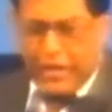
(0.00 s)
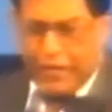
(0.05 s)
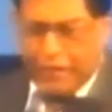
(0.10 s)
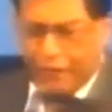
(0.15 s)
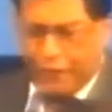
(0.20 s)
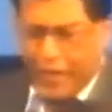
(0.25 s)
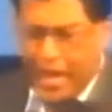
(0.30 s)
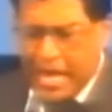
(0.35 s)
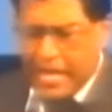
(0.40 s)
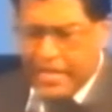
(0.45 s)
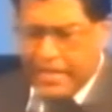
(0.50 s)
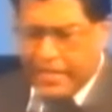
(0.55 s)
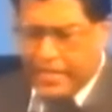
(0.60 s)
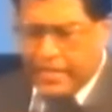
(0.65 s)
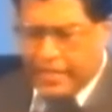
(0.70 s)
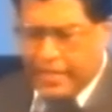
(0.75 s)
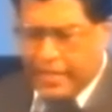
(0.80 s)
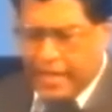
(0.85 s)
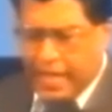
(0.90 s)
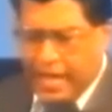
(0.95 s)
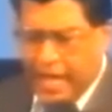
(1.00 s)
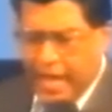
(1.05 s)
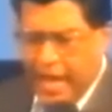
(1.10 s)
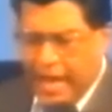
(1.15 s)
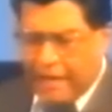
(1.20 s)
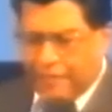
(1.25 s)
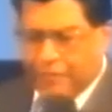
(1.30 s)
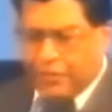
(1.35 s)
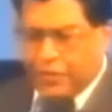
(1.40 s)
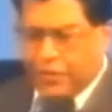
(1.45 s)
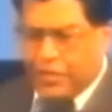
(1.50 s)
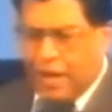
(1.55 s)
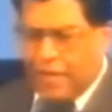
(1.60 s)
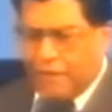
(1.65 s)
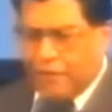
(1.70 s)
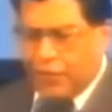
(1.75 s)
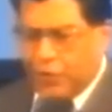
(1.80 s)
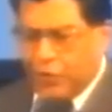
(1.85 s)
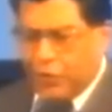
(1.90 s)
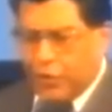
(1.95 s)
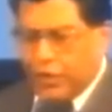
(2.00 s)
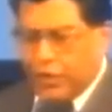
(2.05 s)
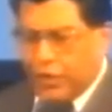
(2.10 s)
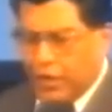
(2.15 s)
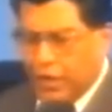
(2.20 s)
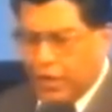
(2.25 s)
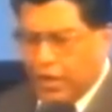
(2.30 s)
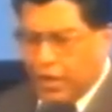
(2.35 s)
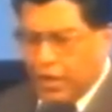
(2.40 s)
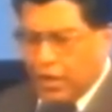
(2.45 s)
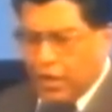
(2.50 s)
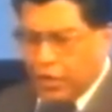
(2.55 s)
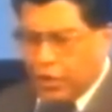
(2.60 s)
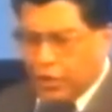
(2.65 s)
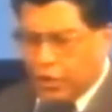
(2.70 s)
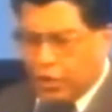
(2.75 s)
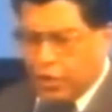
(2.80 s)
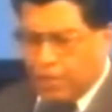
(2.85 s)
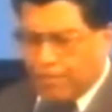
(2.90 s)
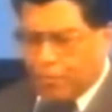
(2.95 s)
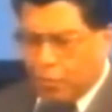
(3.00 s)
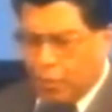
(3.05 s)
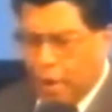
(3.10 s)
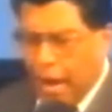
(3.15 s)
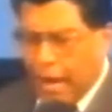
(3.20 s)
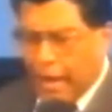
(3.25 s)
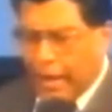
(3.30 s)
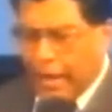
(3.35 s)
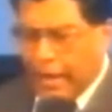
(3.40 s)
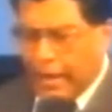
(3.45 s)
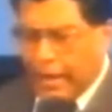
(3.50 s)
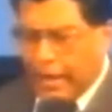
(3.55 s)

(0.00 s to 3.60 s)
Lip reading: the faith have suffered shipwreck.